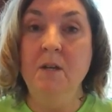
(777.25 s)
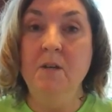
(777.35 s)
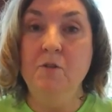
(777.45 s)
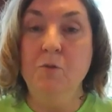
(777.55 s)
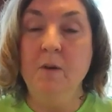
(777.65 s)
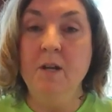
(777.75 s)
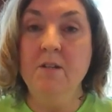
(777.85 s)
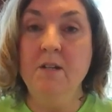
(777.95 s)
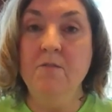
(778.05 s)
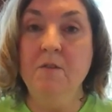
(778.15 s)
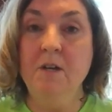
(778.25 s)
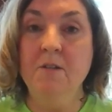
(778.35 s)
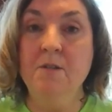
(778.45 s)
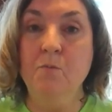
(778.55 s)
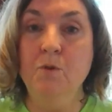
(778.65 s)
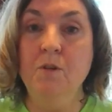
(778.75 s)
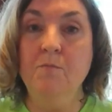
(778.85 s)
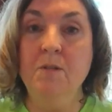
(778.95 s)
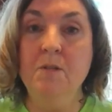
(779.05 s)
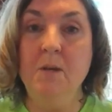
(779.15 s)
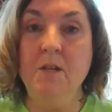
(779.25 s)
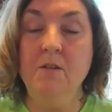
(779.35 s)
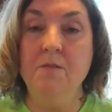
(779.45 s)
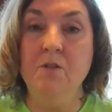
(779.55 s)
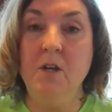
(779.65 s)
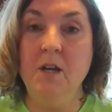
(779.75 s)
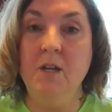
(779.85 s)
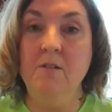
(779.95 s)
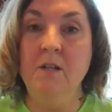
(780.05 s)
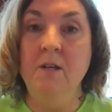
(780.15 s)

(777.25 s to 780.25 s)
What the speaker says: directing funds that would have been spent on the child,